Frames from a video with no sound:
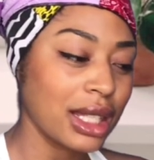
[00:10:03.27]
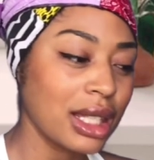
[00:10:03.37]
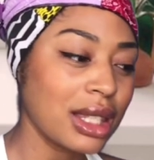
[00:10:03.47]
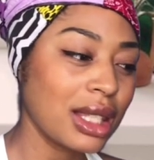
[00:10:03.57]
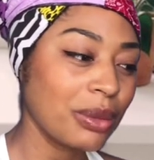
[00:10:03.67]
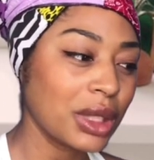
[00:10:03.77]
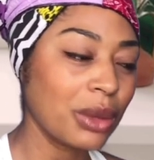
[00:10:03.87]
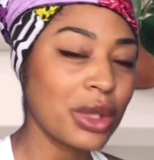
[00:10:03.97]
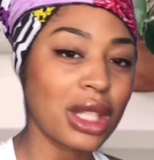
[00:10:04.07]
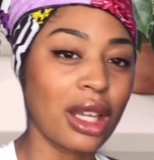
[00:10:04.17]
the
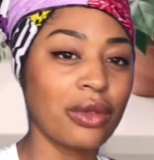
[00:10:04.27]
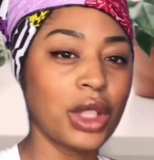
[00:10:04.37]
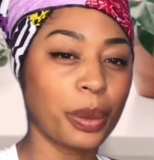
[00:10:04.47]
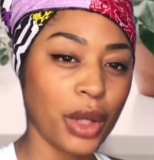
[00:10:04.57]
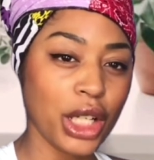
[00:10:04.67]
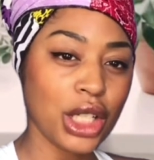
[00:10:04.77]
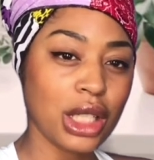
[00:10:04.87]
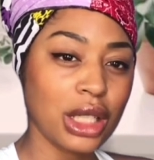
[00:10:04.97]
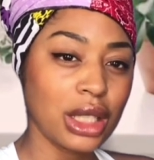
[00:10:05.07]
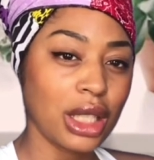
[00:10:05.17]
symptoms of
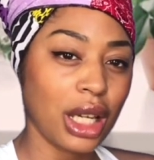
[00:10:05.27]
depression.